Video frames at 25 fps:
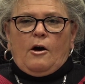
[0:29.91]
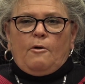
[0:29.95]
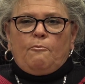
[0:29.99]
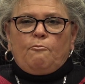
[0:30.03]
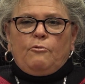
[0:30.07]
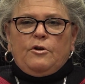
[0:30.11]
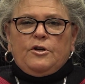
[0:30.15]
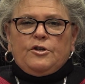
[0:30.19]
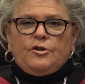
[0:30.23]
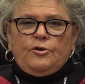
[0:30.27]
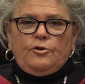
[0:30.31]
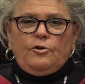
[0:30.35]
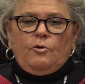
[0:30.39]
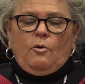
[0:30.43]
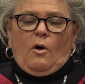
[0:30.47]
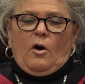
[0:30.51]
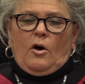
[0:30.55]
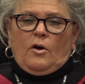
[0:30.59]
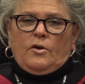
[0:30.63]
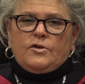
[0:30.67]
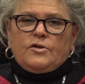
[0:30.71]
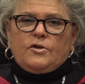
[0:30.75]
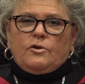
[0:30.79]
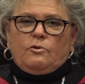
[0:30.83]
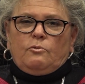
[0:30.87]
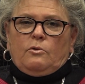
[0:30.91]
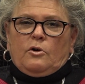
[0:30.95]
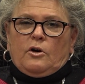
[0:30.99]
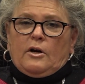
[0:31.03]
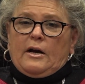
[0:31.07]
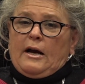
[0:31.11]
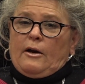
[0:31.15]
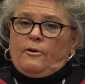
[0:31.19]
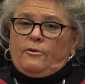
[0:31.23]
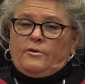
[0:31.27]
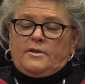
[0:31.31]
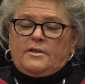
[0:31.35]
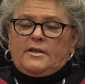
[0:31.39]
we do also work
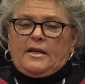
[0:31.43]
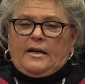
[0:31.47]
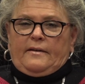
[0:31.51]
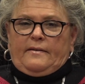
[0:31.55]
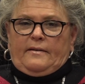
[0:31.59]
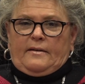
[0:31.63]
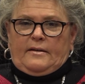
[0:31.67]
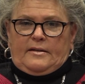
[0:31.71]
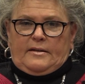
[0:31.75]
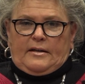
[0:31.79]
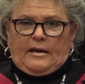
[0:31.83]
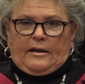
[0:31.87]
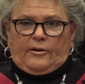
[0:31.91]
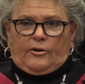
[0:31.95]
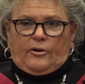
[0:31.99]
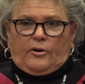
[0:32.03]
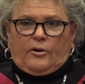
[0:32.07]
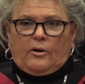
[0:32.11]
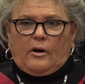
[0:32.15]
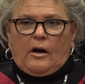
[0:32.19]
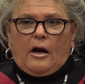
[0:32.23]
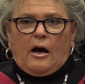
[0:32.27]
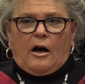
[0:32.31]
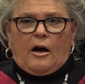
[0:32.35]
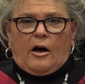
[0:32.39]
outside the center,